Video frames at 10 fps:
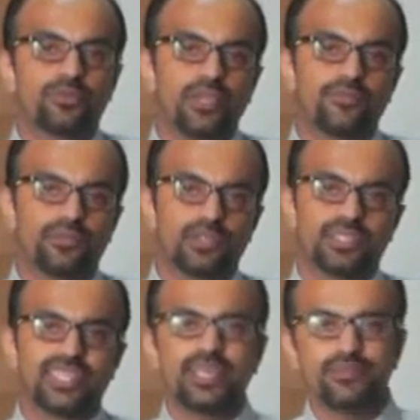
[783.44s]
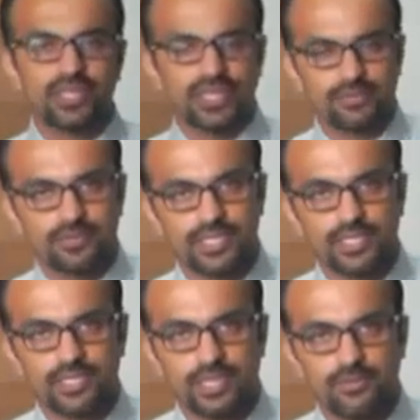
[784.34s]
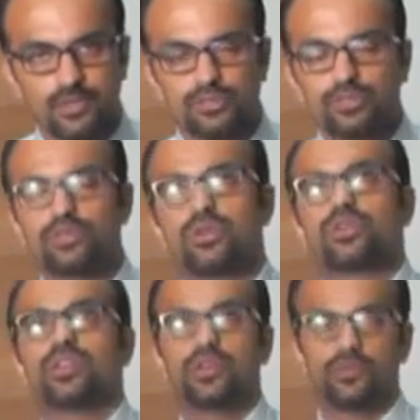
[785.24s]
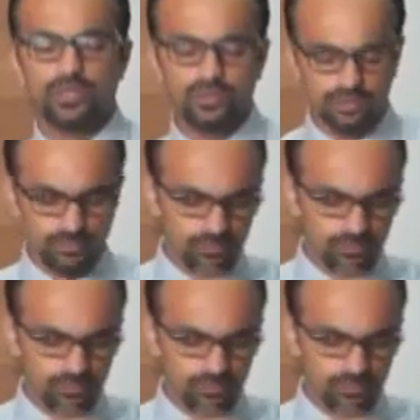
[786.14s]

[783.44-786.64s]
pay for the time that I'm taking. I'm also talking about